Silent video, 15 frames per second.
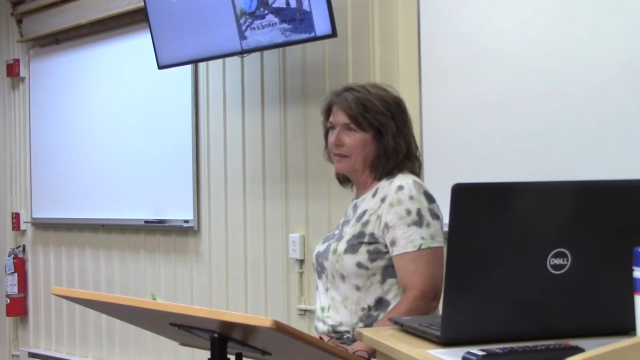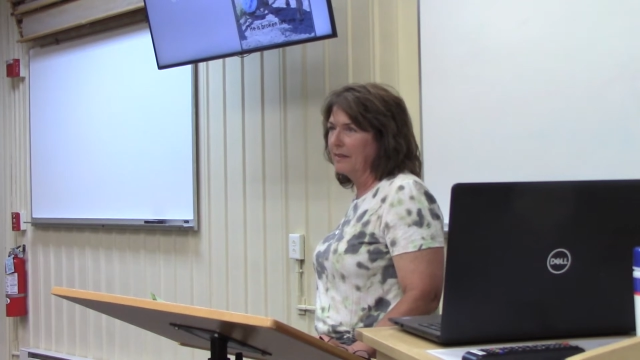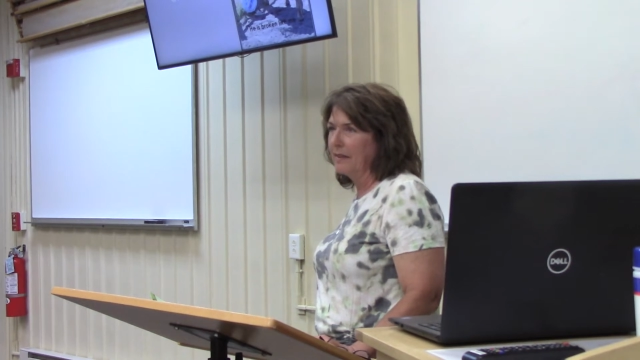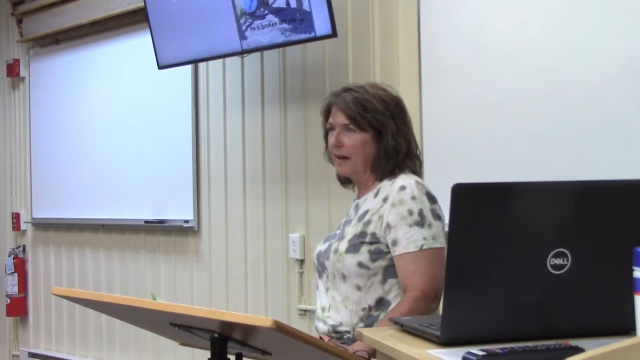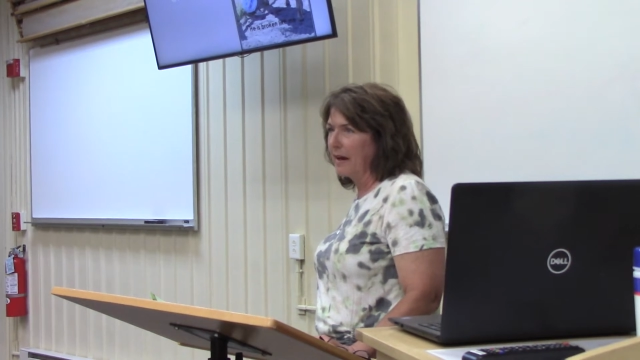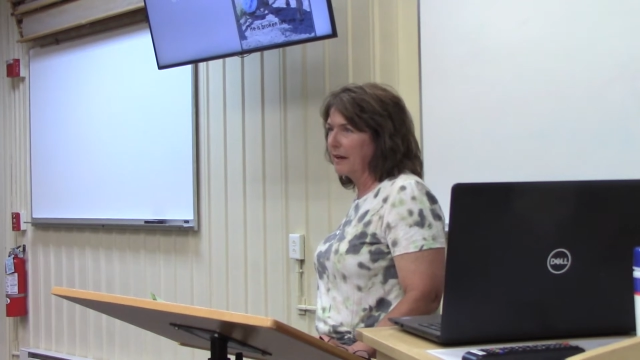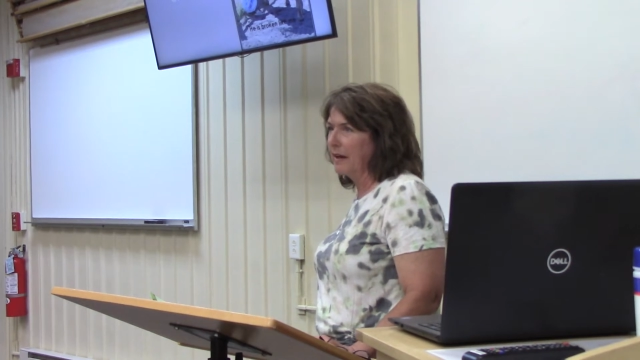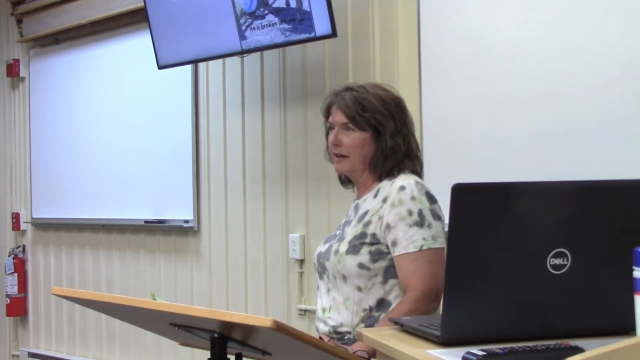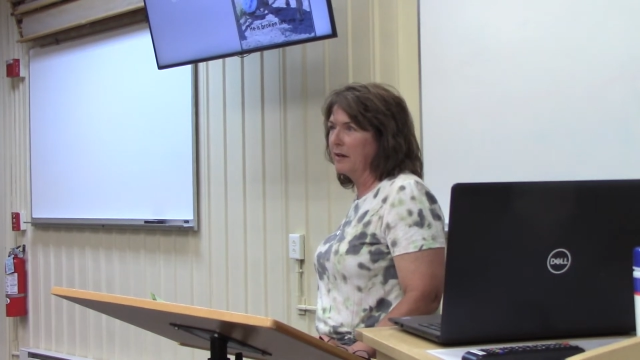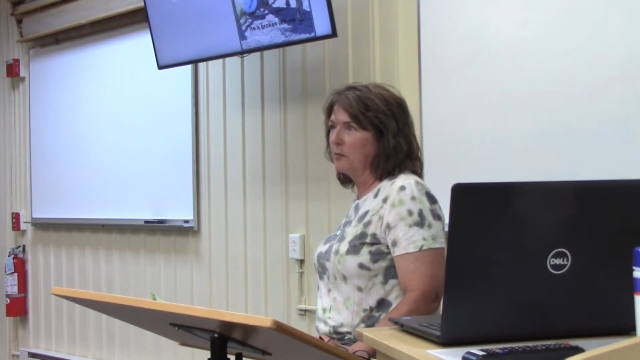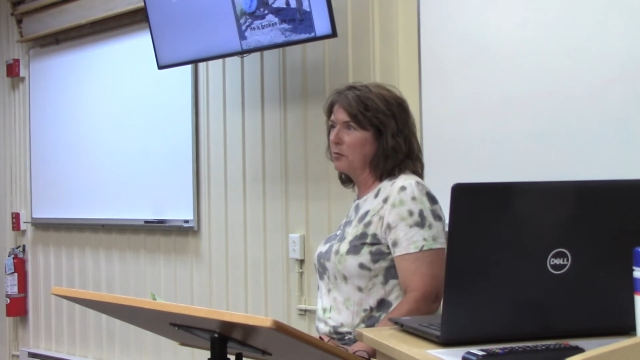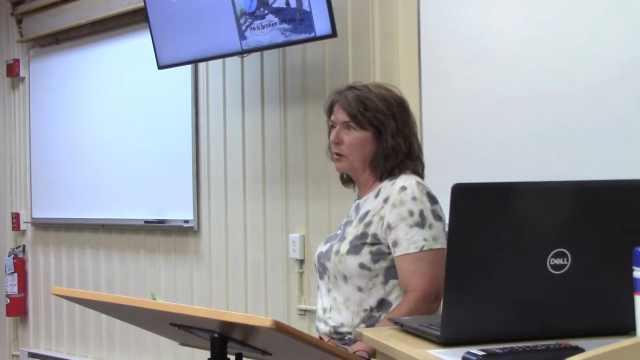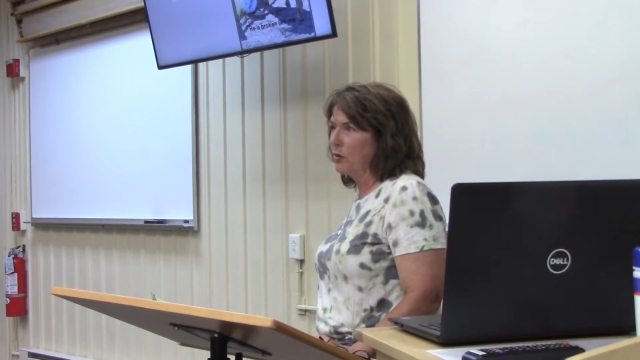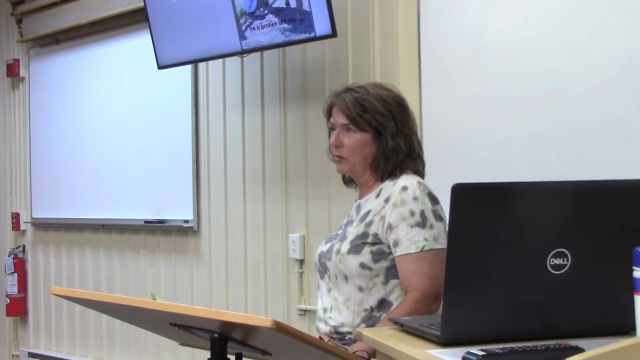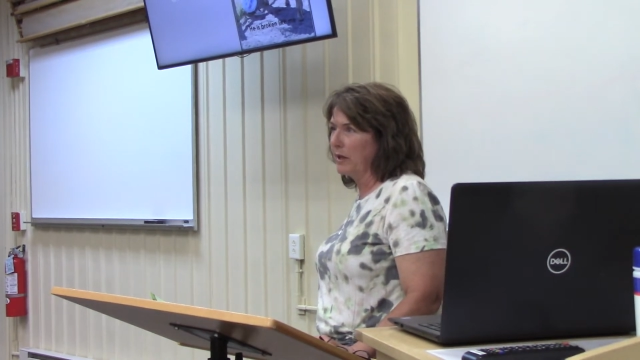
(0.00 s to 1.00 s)
that kind of
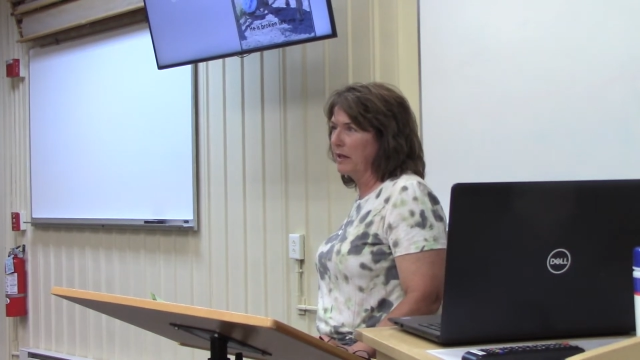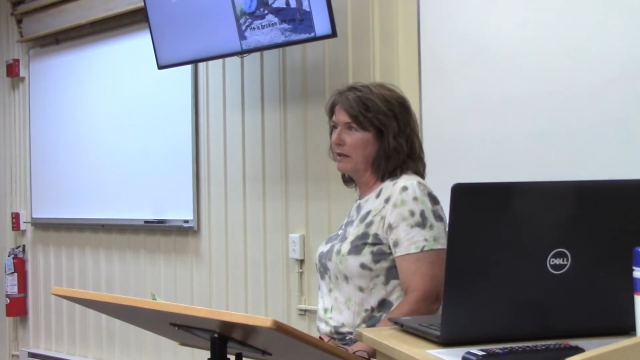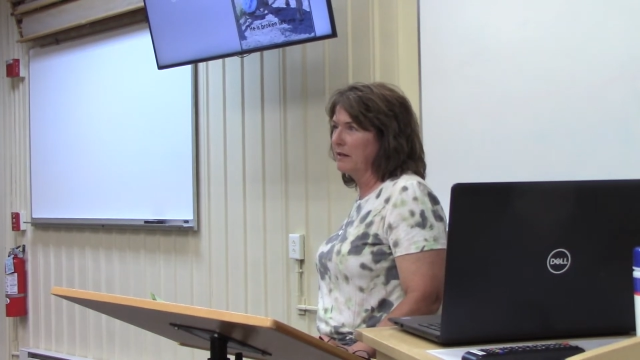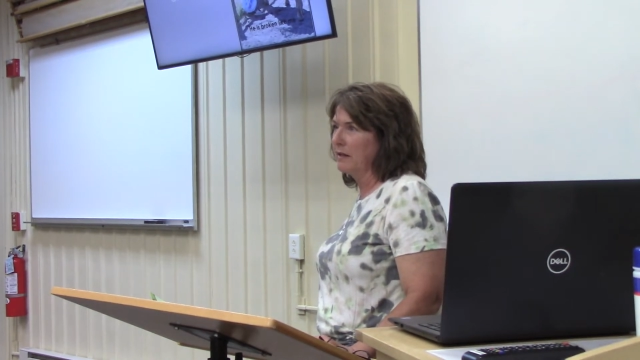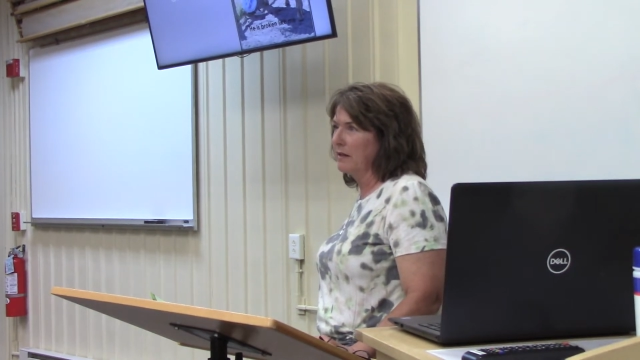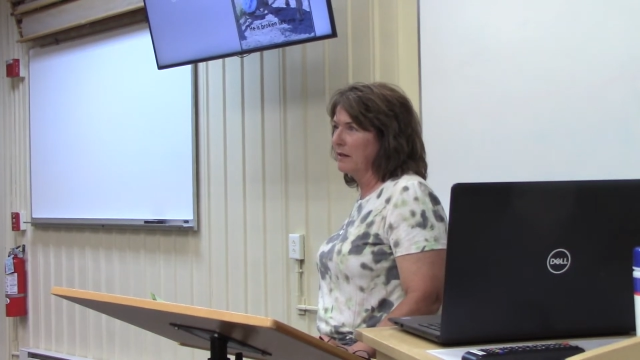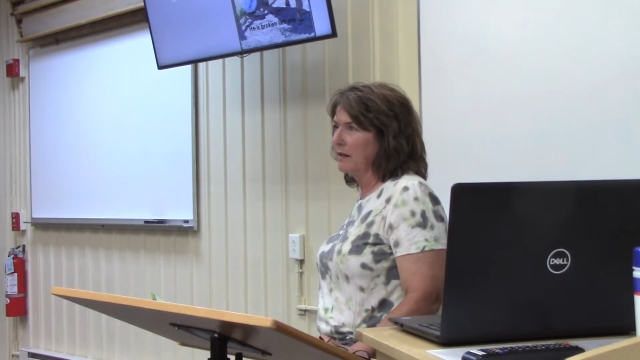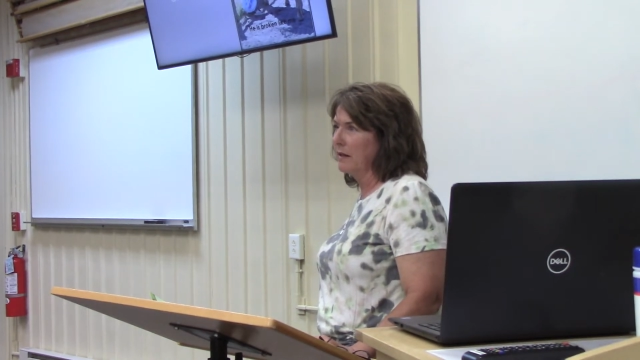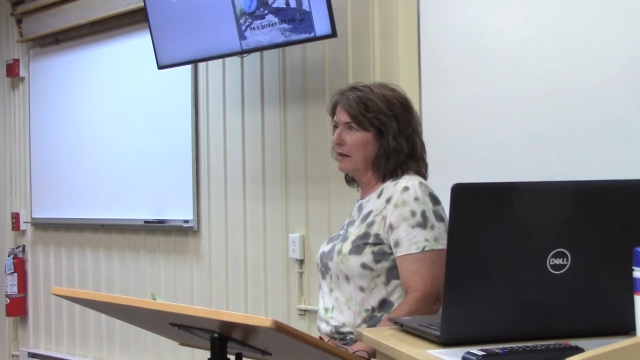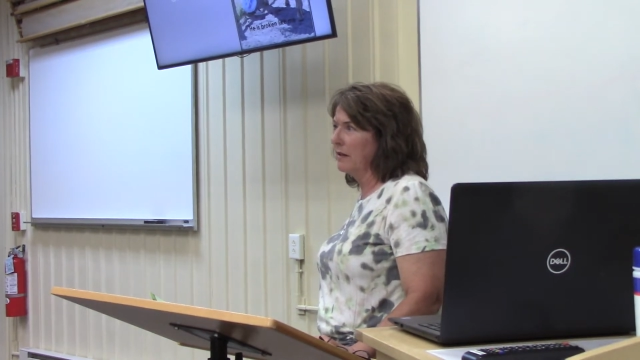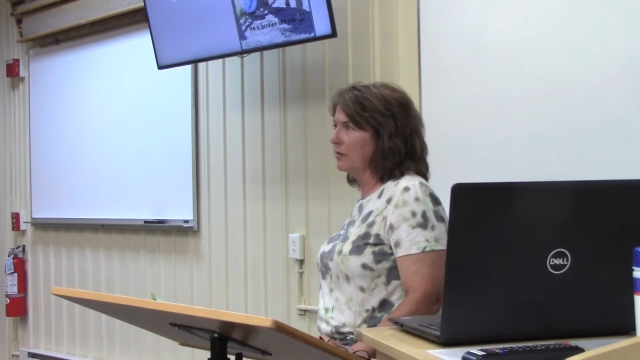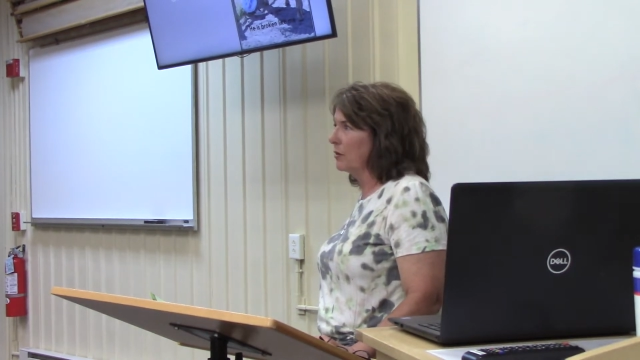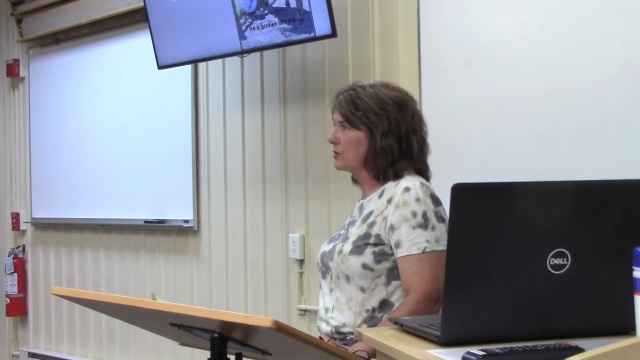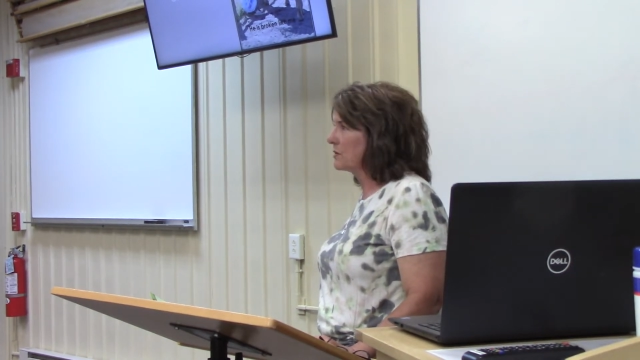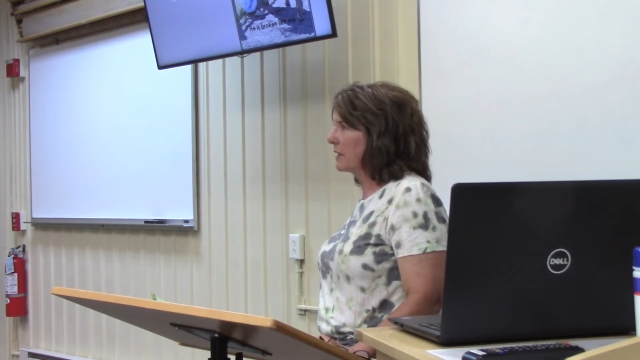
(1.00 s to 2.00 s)
broken and
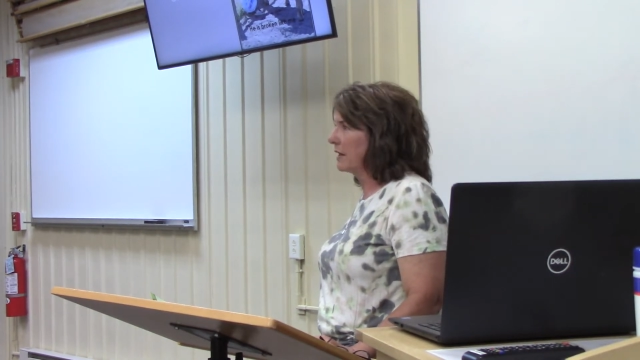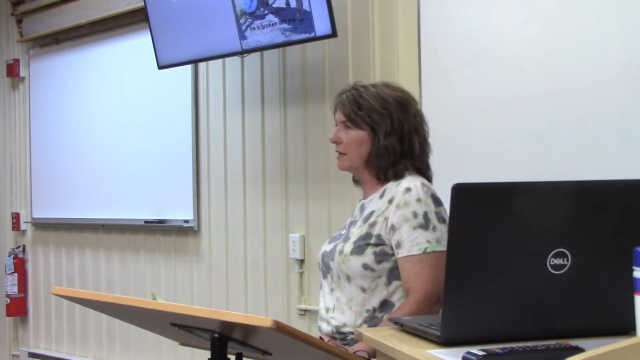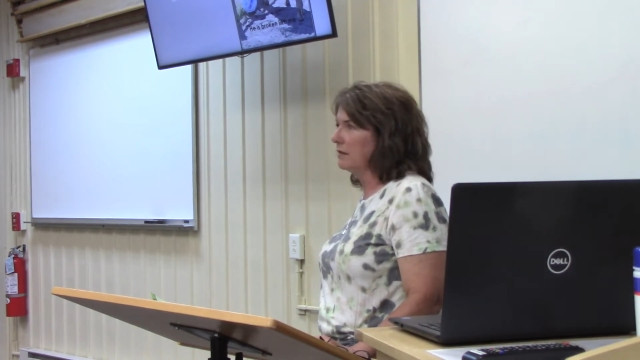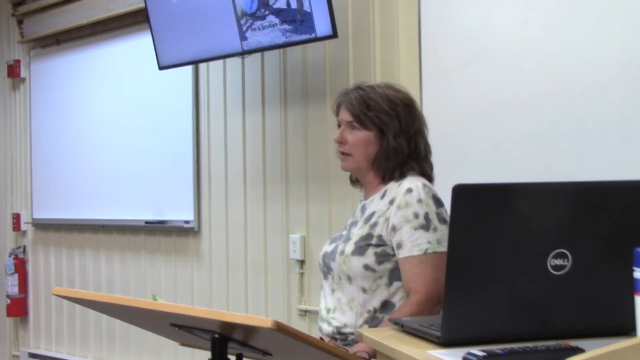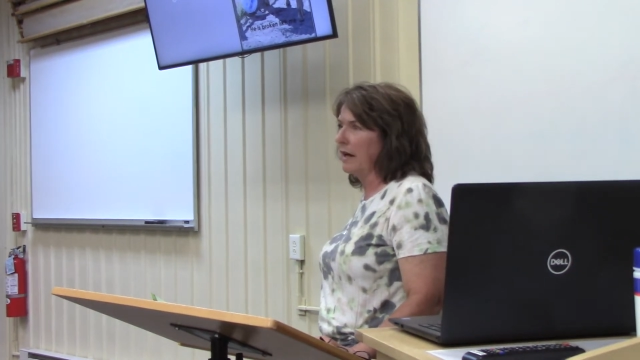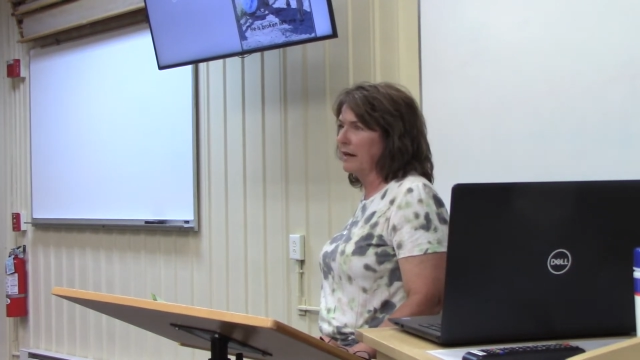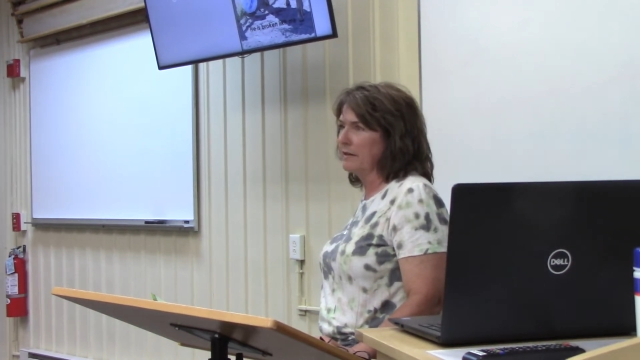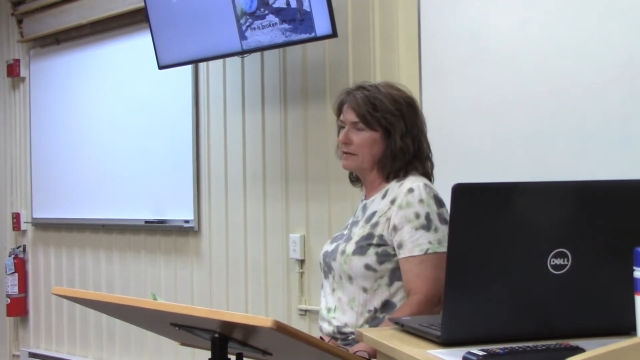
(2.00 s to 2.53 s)
those kind of lies